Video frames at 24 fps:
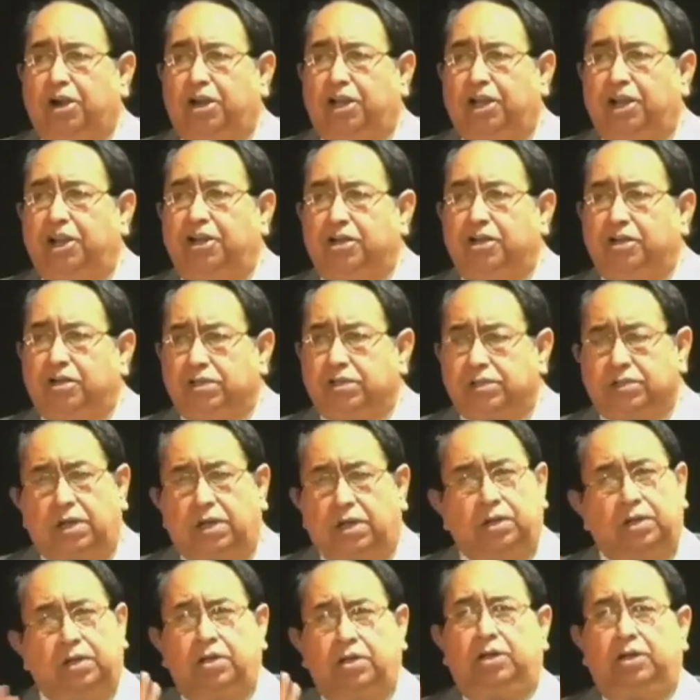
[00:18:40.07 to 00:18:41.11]
his party
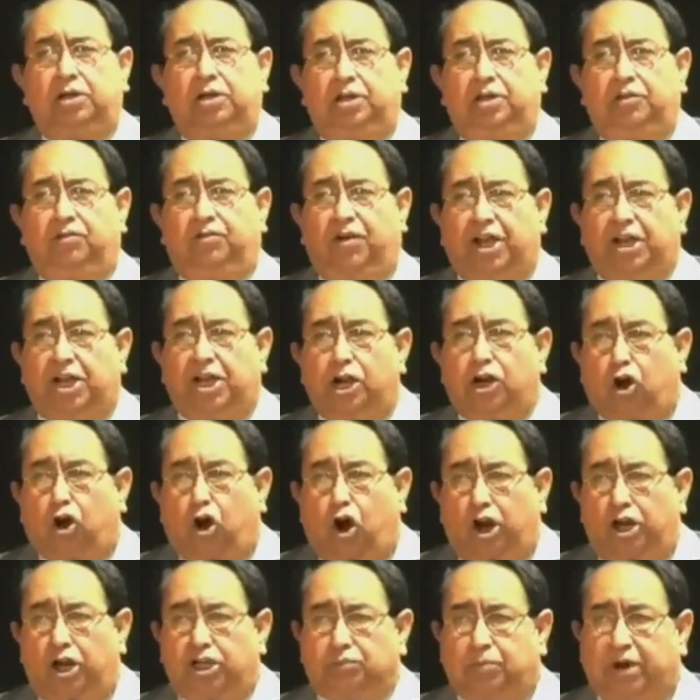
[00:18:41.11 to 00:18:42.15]
leaders, the final
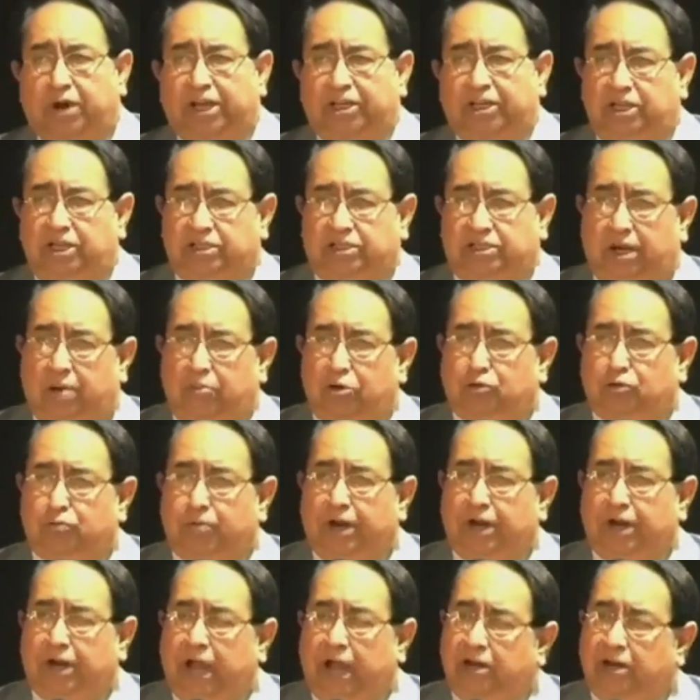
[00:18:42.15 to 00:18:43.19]
call is by the
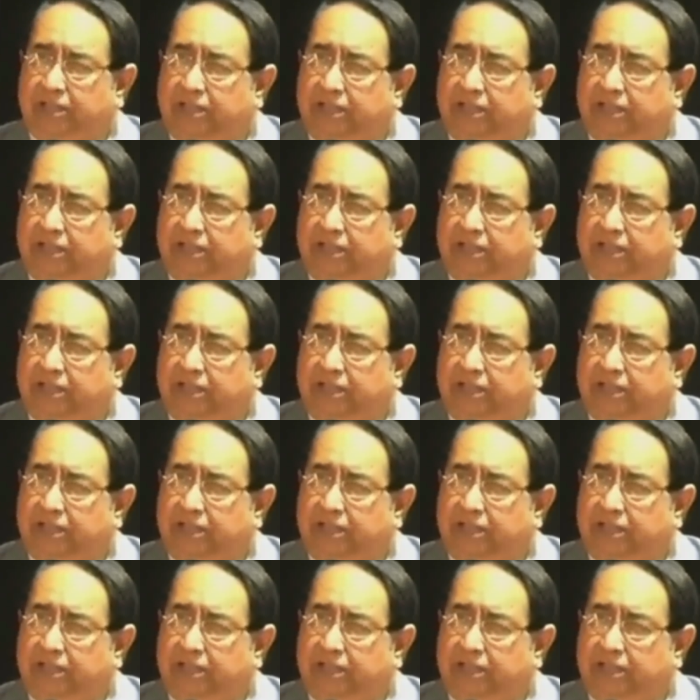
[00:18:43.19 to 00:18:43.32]
establishment,